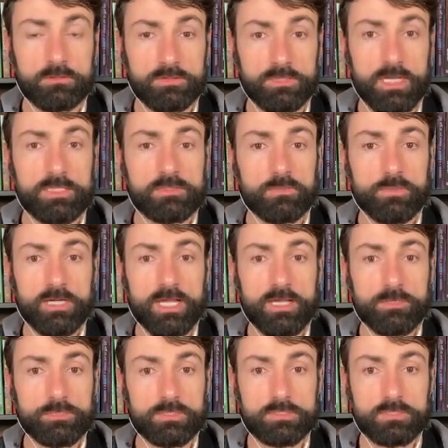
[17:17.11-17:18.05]
That's what
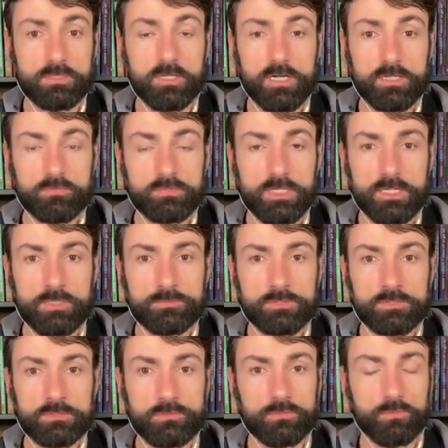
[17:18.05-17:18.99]
happens. A lot of
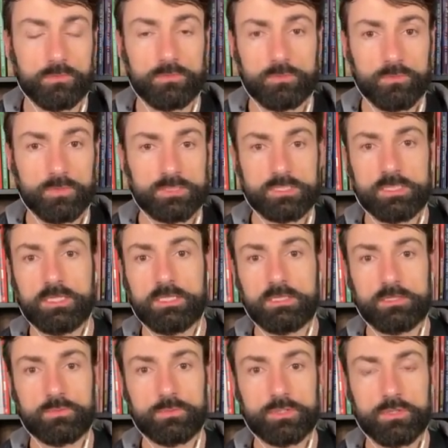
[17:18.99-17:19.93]
times, once again,
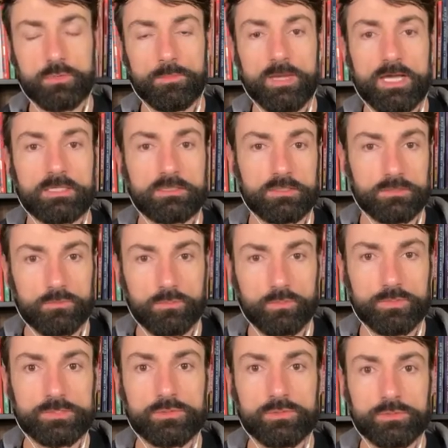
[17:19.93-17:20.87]
like we go back, they
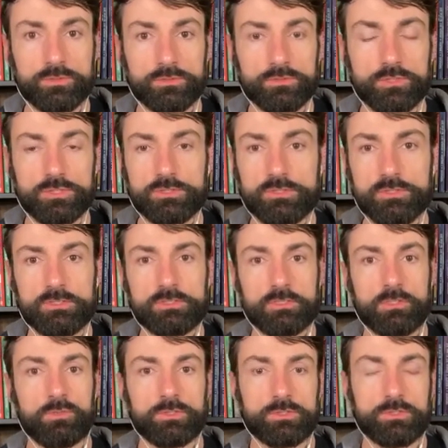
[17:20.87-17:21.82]
went to a nutritionist,
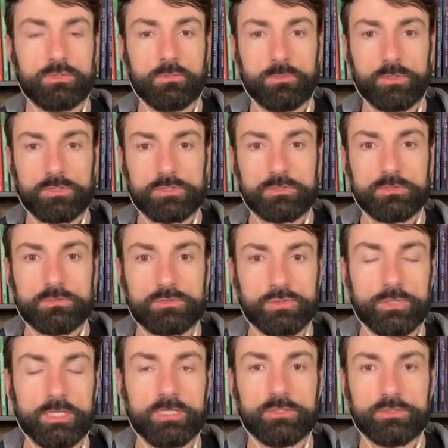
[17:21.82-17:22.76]
they went to a personal
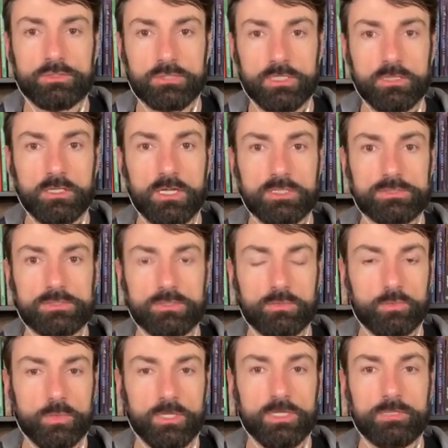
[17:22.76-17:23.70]
trainer, they lost
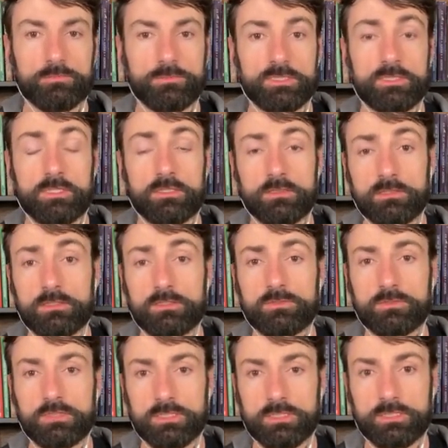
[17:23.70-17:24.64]
their weight, but they
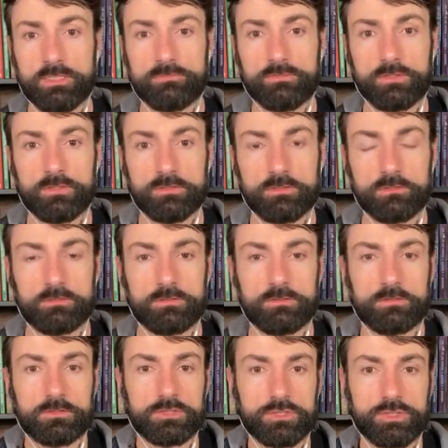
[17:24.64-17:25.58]
literally never
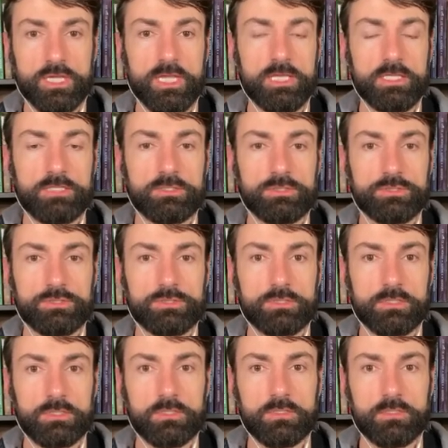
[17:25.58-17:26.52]
changed.